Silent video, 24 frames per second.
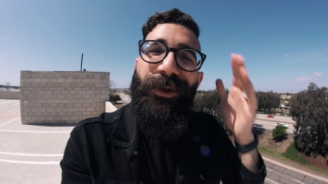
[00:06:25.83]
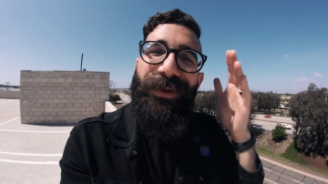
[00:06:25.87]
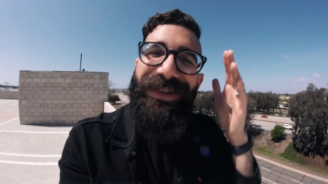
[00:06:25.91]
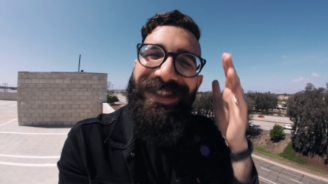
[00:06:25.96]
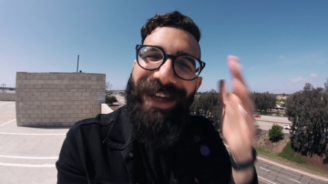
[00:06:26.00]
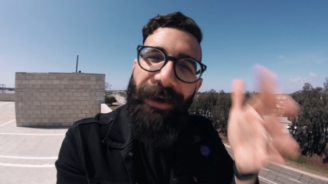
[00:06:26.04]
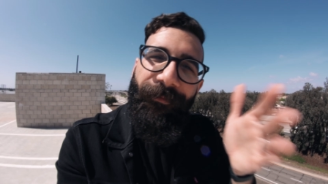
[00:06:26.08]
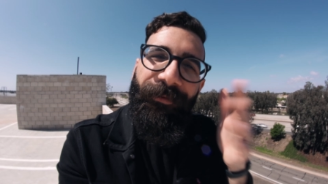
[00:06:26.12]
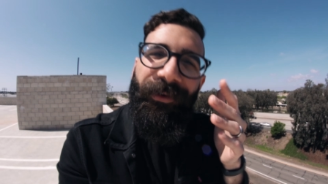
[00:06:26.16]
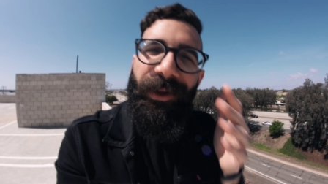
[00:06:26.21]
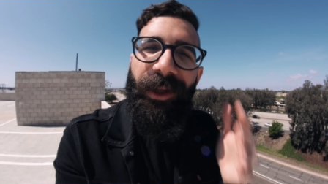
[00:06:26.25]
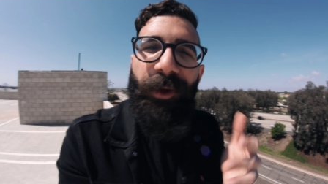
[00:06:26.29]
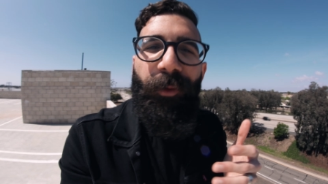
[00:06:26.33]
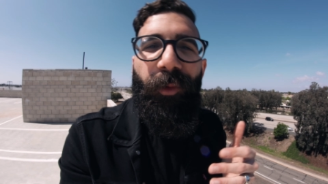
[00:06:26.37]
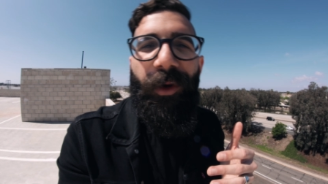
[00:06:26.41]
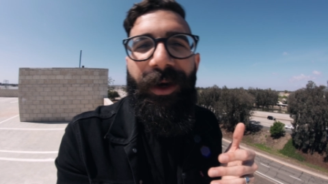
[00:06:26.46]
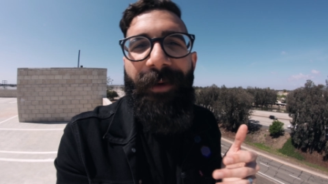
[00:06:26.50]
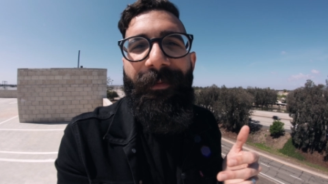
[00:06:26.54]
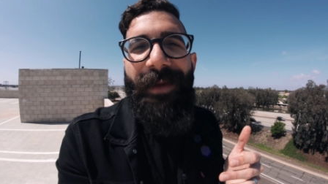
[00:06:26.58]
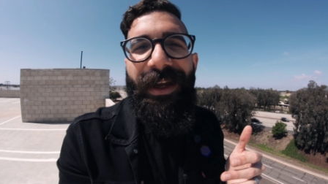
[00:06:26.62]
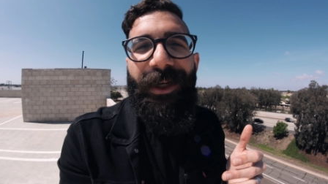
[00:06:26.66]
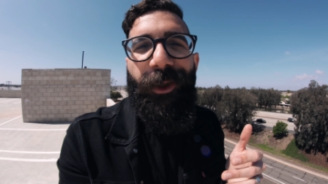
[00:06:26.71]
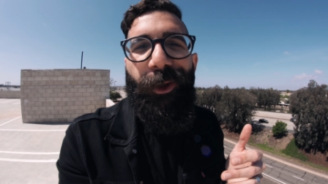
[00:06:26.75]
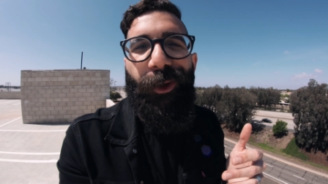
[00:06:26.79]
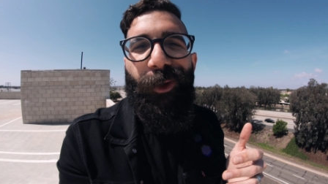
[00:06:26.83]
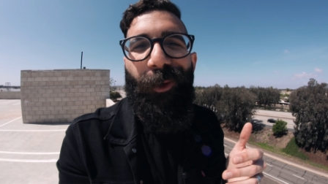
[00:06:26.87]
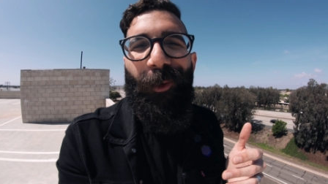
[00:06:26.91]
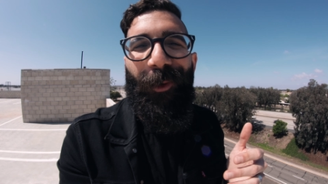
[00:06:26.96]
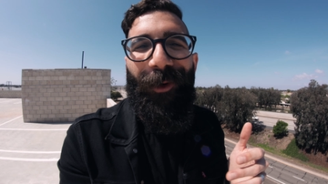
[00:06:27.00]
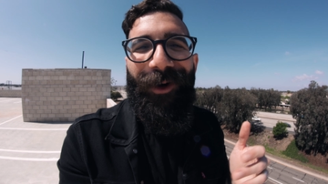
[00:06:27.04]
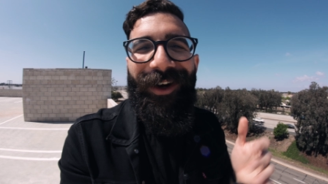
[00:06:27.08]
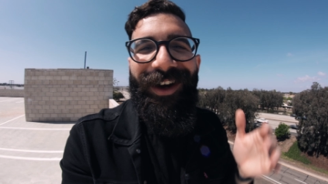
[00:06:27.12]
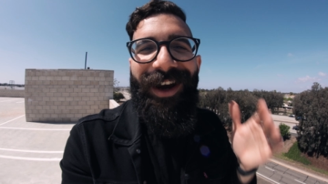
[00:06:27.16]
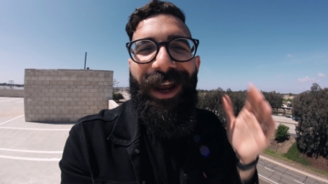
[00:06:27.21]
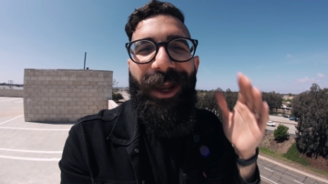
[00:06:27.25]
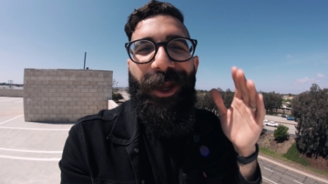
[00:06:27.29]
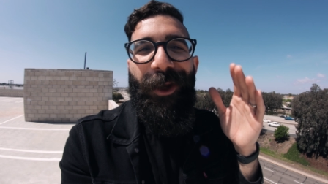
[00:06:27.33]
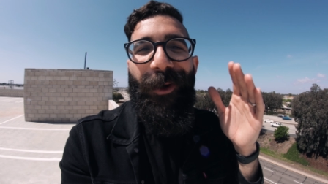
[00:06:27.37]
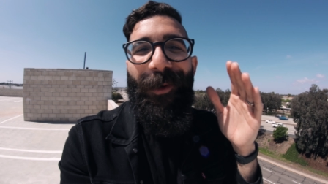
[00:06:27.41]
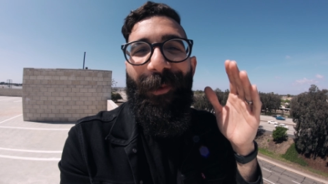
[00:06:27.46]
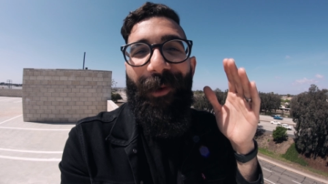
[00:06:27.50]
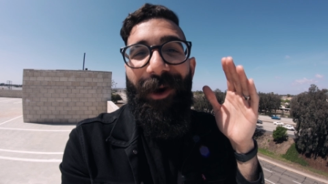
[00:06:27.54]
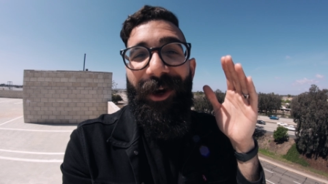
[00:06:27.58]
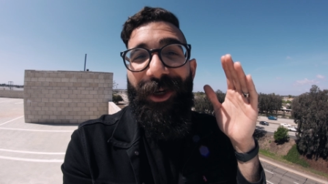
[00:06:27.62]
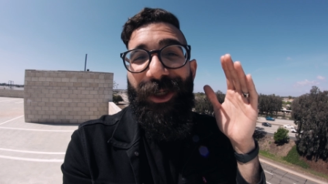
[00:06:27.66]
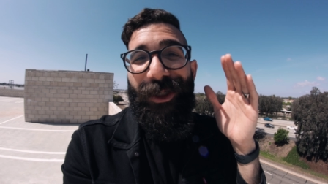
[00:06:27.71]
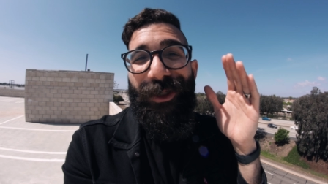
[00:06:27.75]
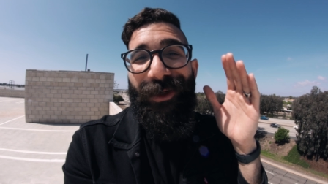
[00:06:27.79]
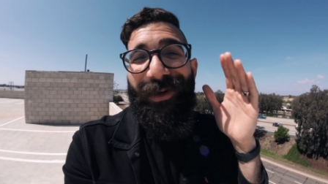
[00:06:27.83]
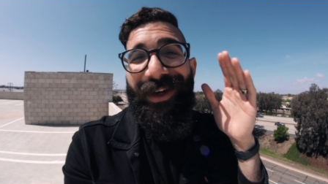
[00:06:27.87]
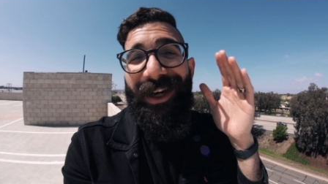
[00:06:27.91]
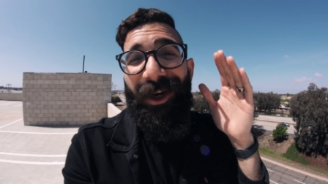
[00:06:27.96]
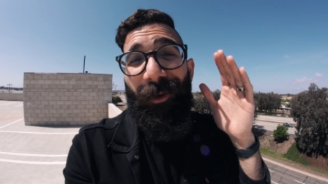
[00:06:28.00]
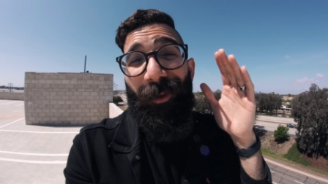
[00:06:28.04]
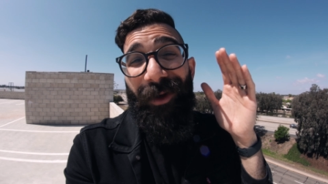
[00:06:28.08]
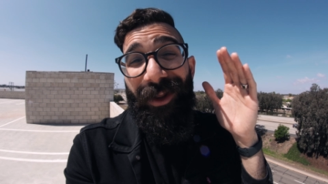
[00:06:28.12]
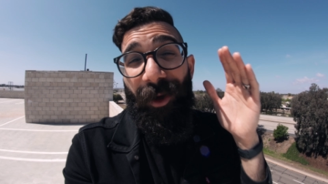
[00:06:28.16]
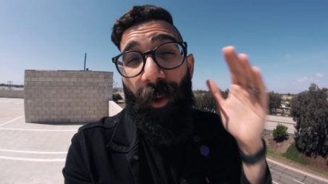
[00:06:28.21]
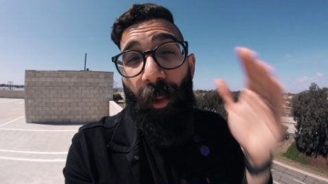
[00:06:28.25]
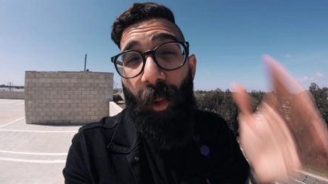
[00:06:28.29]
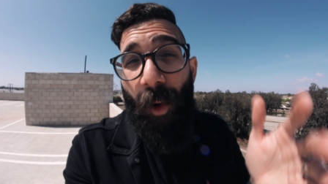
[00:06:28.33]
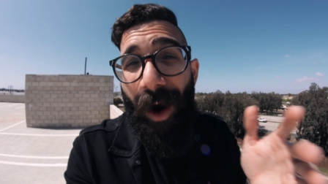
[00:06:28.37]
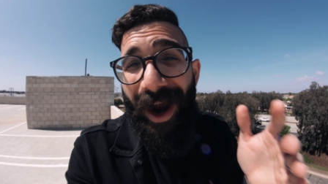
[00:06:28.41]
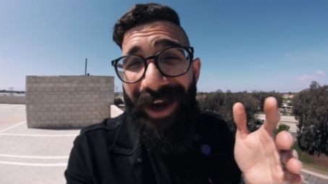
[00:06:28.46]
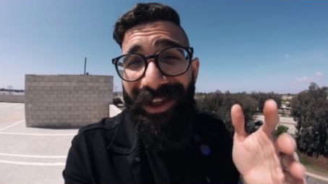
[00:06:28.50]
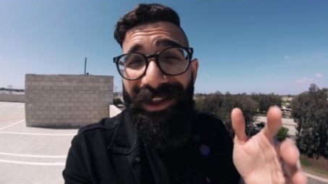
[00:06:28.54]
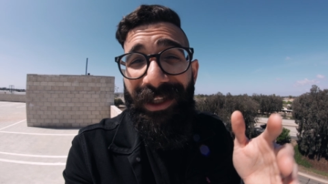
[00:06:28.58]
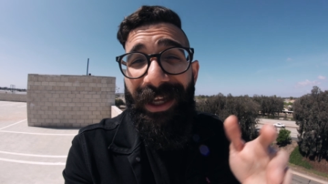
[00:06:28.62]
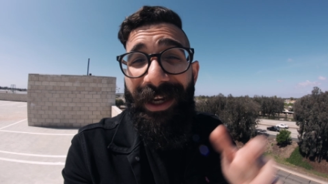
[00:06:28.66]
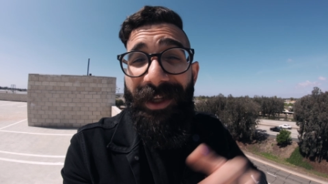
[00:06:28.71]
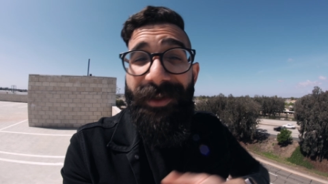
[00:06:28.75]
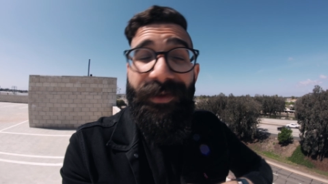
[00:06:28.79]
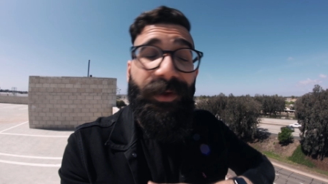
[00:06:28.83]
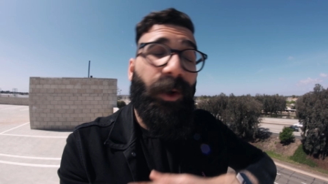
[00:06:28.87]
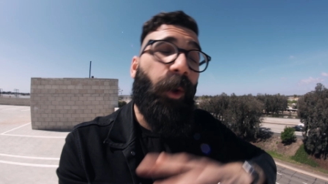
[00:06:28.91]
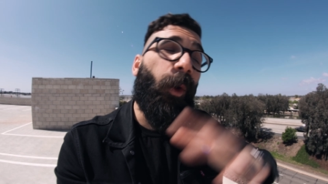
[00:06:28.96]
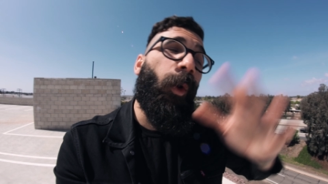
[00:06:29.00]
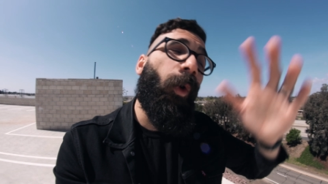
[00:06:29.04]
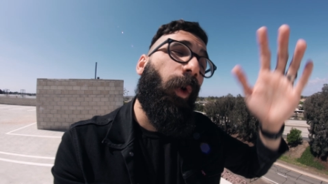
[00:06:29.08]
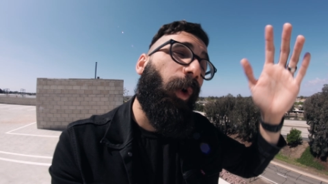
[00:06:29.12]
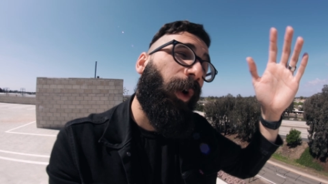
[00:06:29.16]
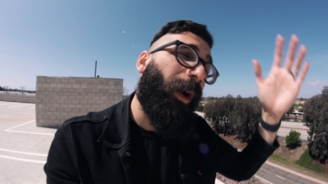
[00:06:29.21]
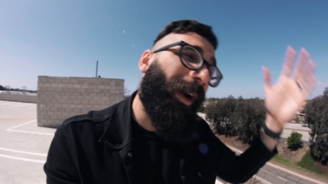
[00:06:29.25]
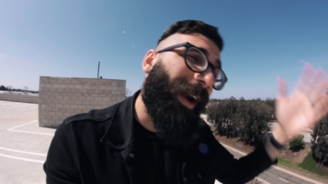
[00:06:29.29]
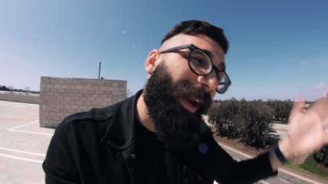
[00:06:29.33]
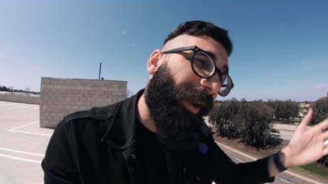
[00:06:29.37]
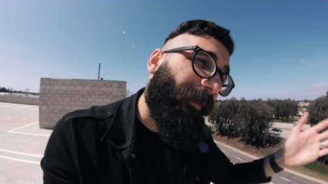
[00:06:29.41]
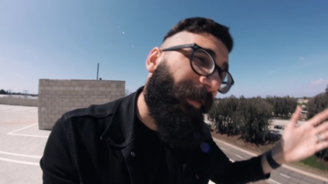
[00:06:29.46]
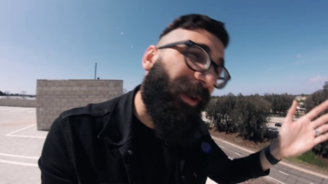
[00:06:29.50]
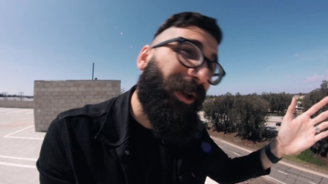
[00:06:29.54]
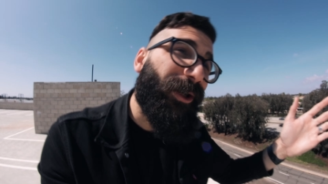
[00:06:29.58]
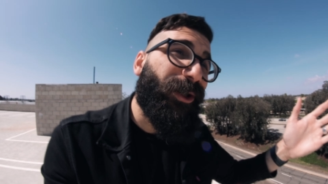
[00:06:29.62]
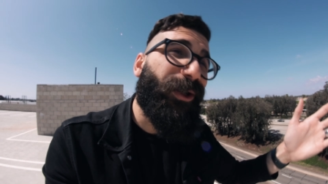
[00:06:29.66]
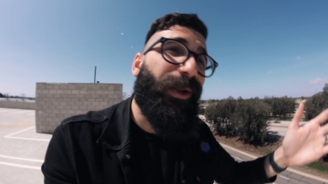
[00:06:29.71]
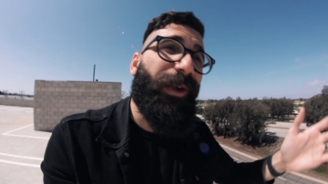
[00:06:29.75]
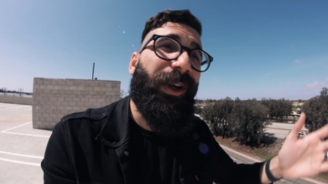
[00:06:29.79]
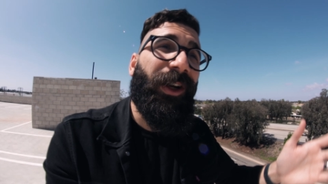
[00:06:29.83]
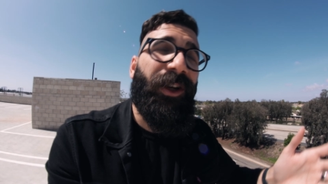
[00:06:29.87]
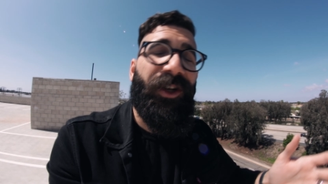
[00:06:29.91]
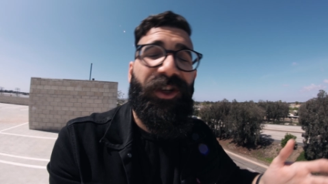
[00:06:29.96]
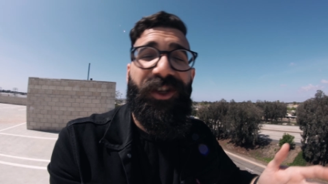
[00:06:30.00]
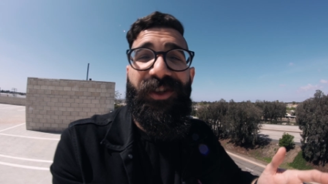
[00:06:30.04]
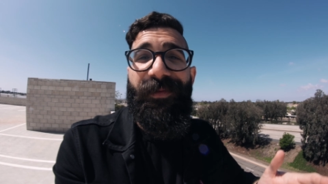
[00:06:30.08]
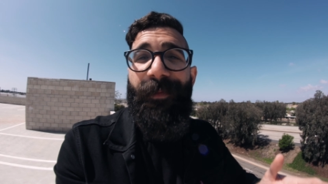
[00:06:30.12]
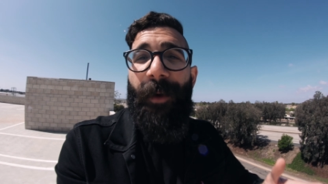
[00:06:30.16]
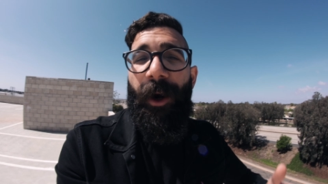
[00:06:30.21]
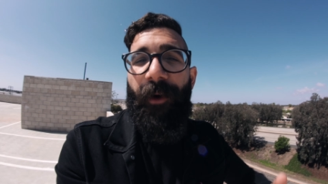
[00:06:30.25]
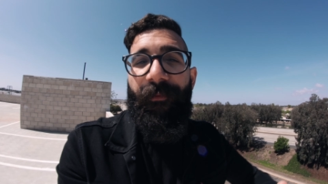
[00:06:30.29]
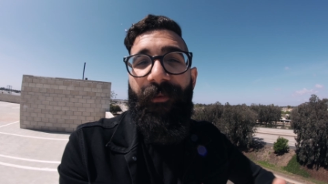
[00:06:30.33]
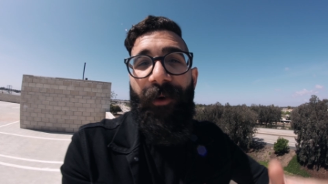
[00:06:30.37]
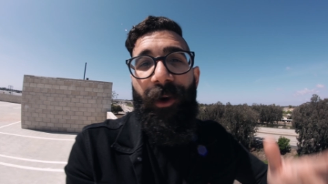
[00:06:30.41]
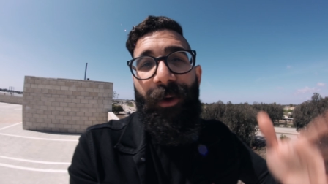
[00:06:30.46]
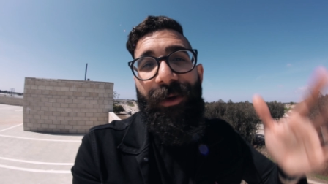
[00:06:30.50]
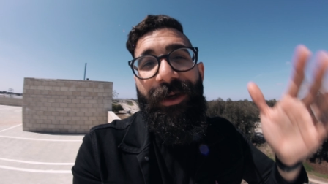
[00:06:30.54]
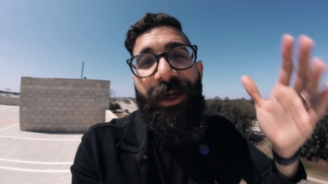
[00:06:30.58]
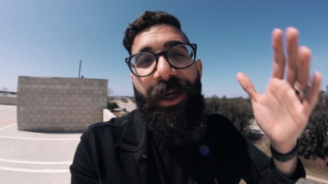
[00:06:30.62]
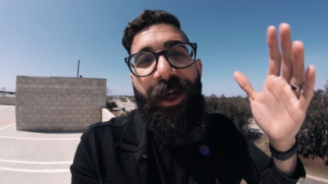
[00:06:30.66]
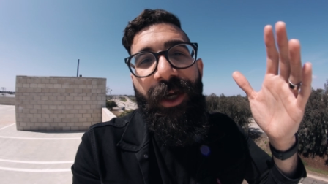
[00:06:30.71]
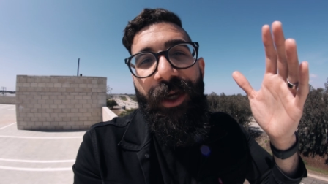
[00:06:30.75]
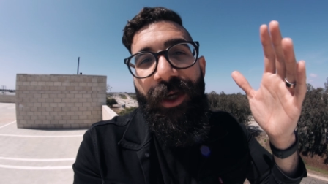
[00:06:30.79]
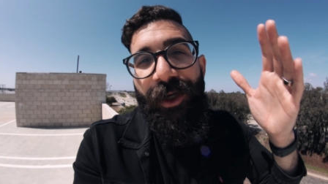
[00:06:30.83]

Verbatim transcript: you definitely want to make sure you are shooting with a wide lens, or if you're shooting on a smartphone,